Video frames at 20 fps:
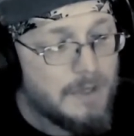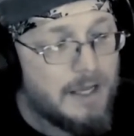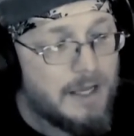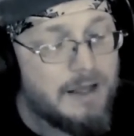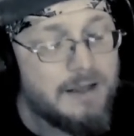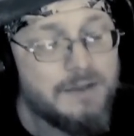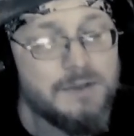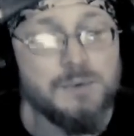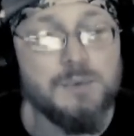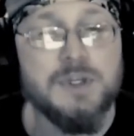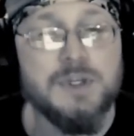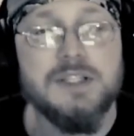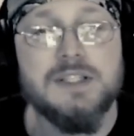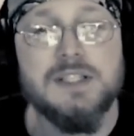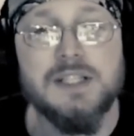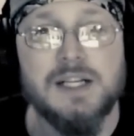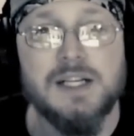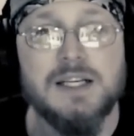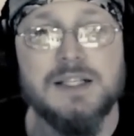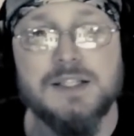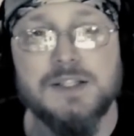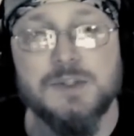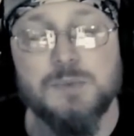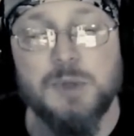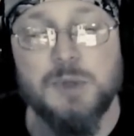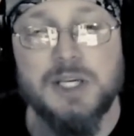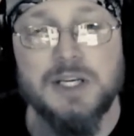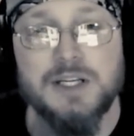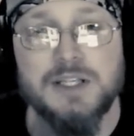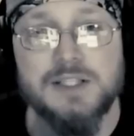And the reason is
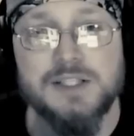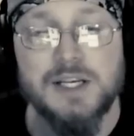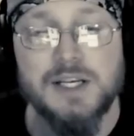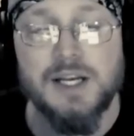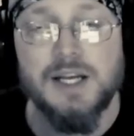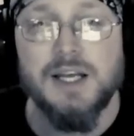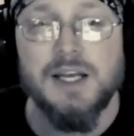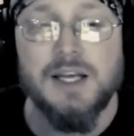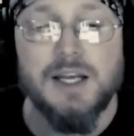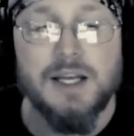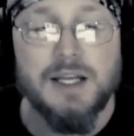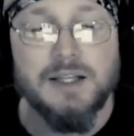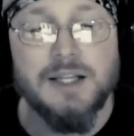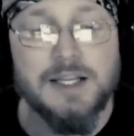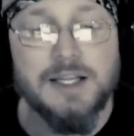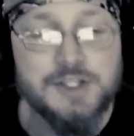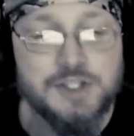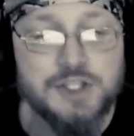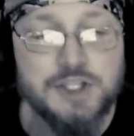because let's